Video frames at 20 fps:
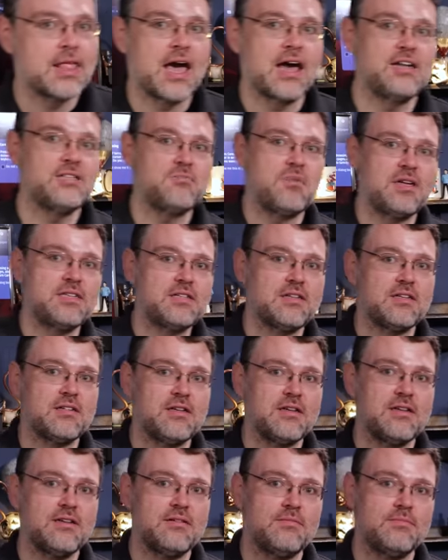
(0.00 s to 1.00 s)
And it's
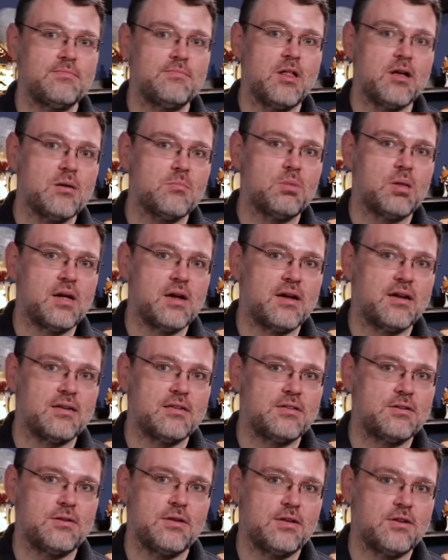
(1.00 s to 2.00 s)
basically plug and play.
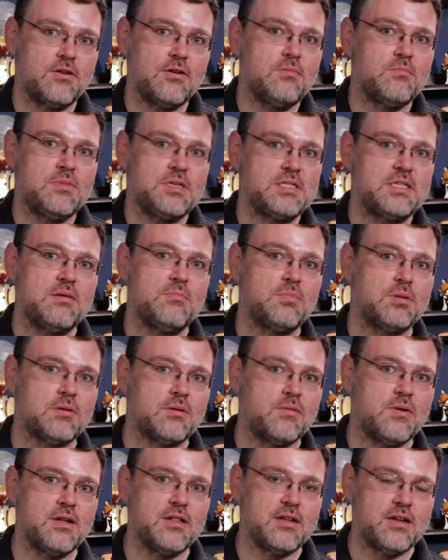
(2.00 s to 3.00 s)
It, it couldn't be
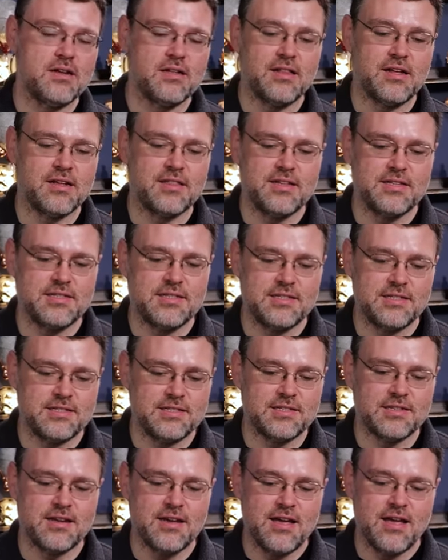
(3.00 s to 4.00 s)
simpler, really. Like, this
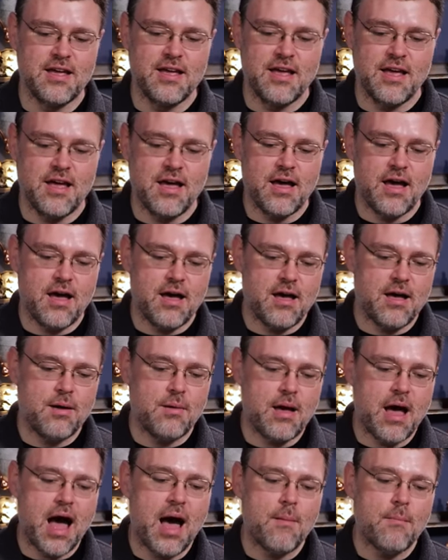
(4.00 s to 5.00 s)
is
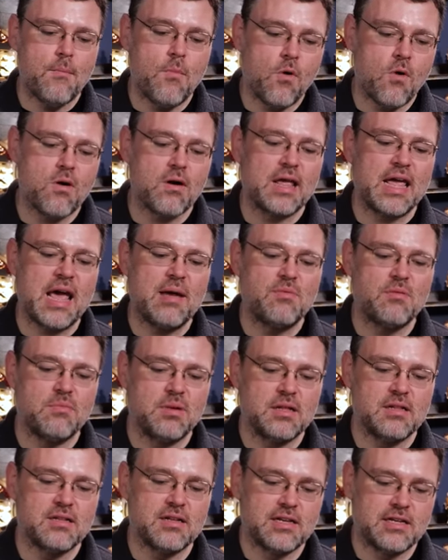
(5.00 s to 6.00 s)
uh, more
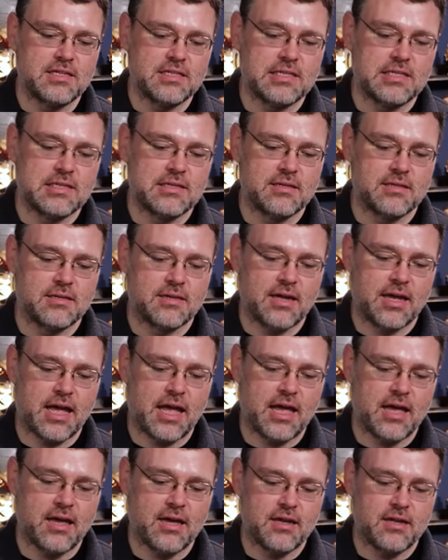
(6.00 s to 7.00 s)
capabilities
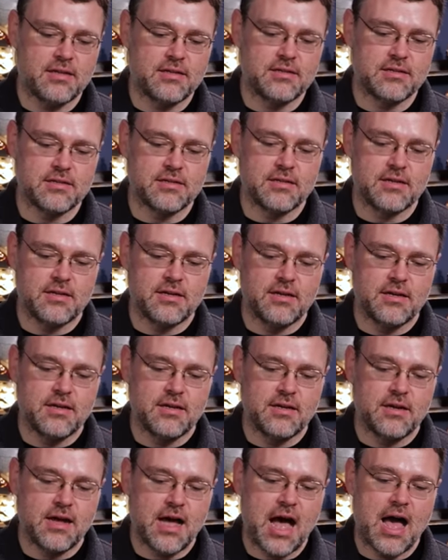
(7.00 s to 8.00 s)
and
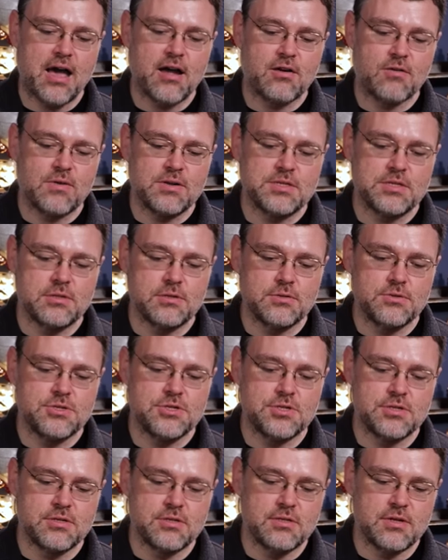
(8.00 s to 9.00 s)
higher
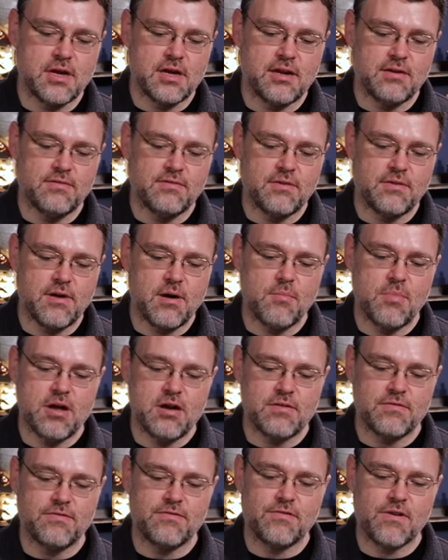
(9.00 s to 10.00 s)
resolution and a
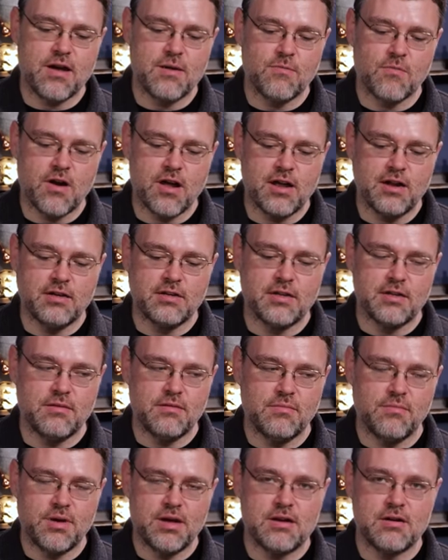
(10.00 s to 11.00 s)
better frame rate and
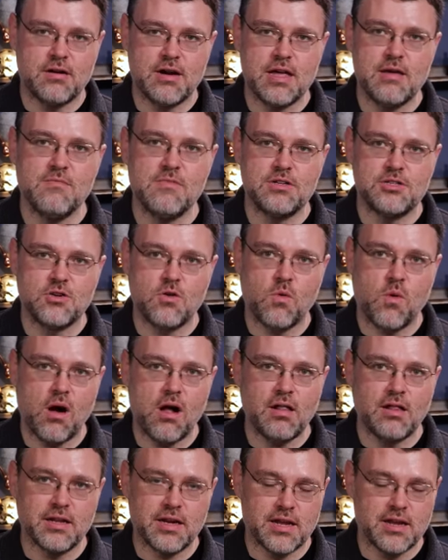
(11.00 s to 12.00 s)
a better image
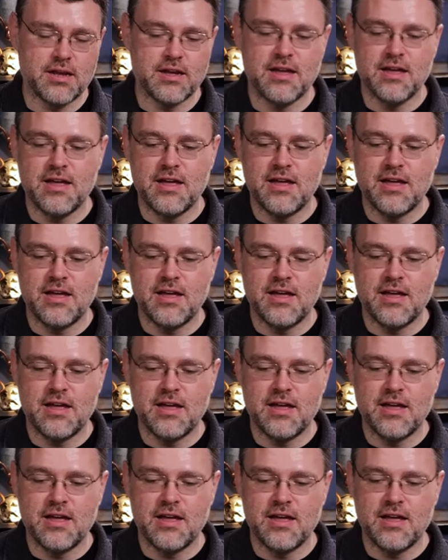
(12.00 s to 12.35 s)
quality